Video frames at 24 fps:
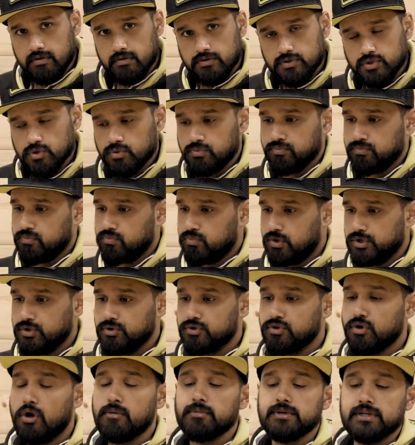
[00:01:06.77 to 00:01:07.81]
So what you
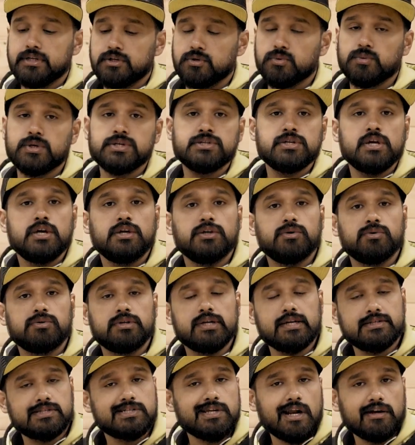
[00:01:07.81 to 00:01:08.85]
normally do is you
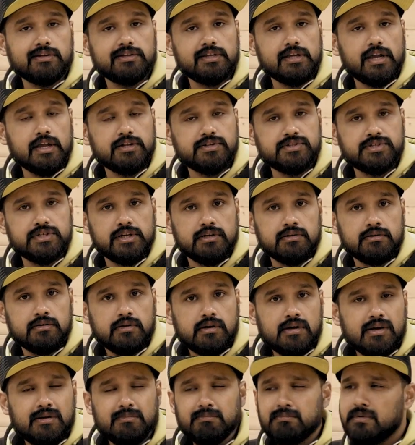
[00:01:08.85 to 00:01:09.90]
kickstart the engine,
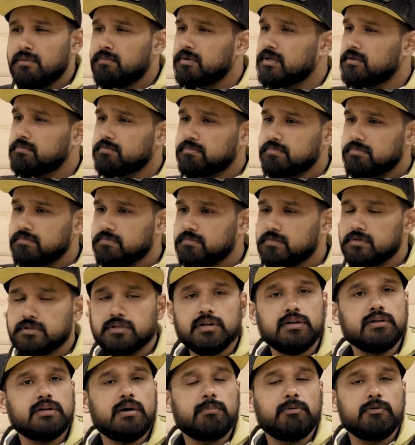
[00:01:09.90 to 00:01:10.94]
maybe
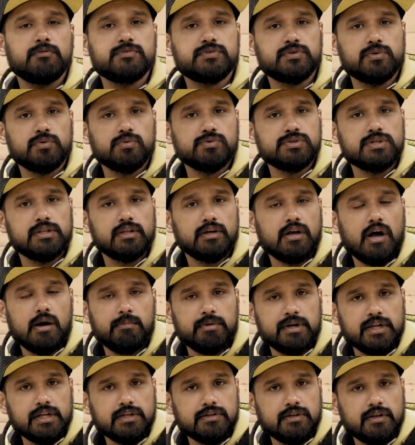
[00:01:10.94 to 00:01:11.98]
turn a couple of screws in the
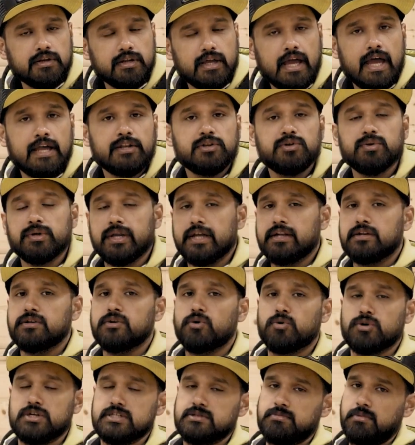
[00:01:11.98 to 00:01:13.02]
carburetor, and you get
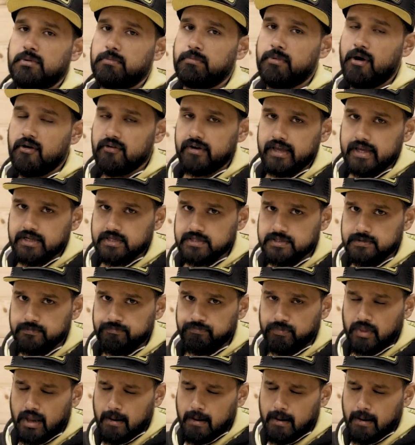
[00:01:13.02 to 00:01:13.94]
noticeable power gains.